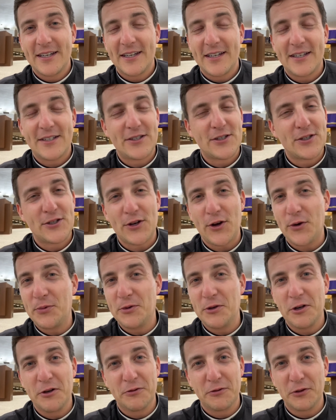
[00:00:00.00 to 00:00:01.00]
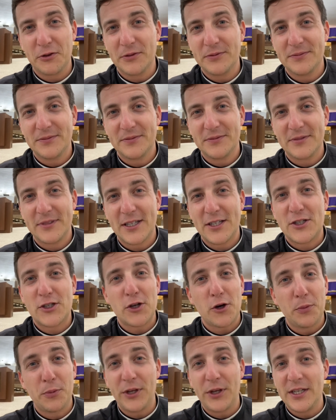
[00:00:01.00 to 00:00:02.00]
It's so beautiful. It's
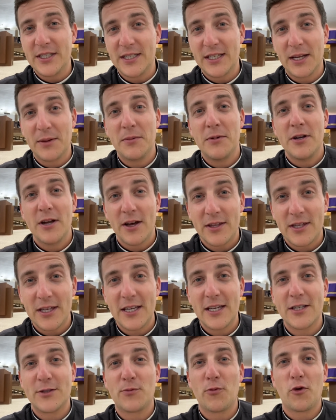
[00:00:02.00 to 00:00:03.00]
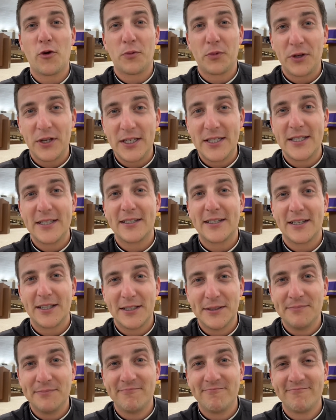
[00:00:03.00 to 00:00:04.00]
so pleasing to him. Nothing is more pleasing to
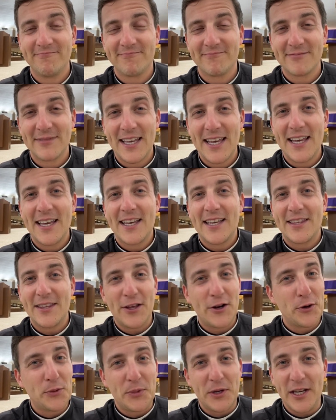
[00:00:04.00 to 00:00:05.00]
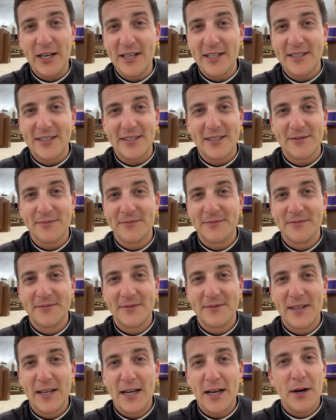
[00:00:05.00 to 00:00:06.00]
him than obedience.
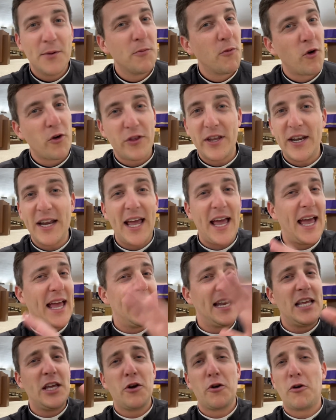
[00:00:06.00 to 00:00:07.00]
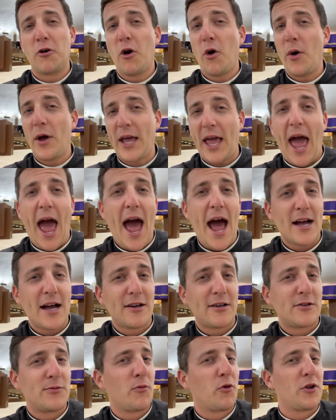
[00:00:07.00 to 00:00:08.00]
More than any heroic
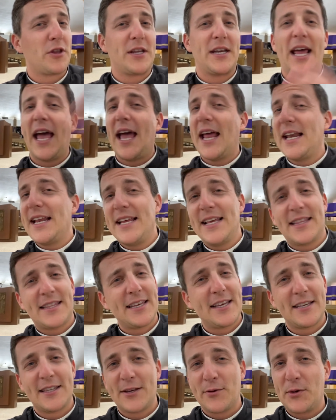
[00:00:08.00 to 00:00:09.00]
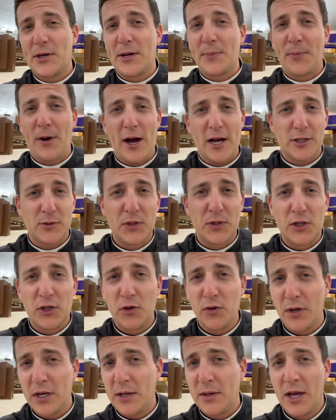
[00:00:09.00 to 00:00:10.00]
act, more than anything that we could possibly
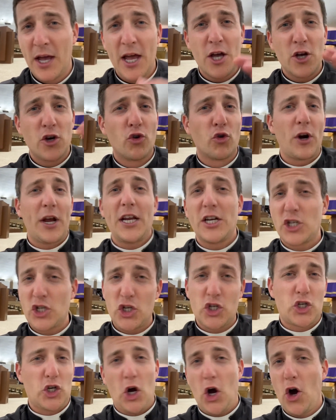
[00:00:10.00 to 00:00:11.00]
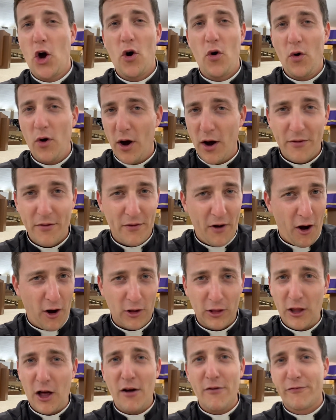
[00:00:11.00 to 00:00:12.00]
do, any great show of our
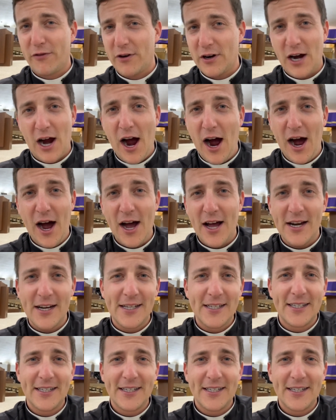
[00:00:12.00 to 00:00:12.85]
love for God,